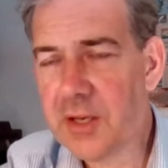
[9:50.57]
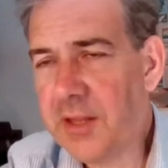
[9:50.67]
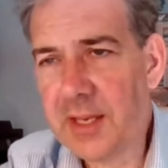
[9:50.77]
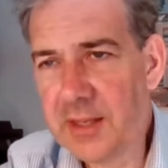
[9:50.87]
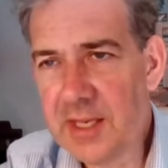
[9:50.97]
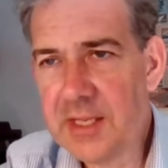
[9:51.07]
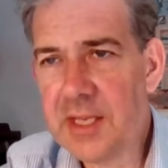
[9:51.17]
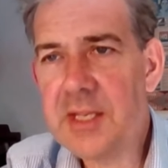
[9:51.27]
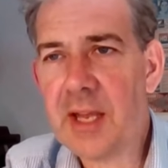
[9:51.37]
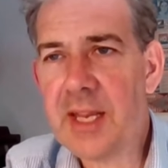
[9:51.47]
I think,
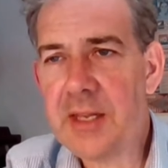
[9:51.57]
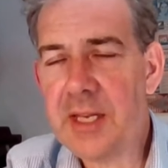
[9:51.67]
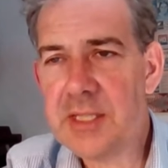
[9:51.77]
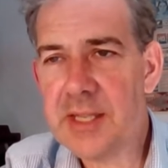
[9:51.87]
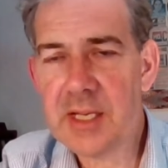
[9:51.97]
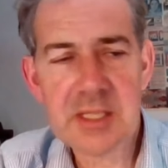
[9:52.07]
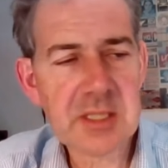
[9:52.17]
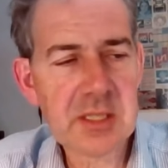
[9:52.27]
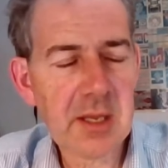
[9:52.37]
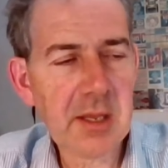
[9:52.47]
these things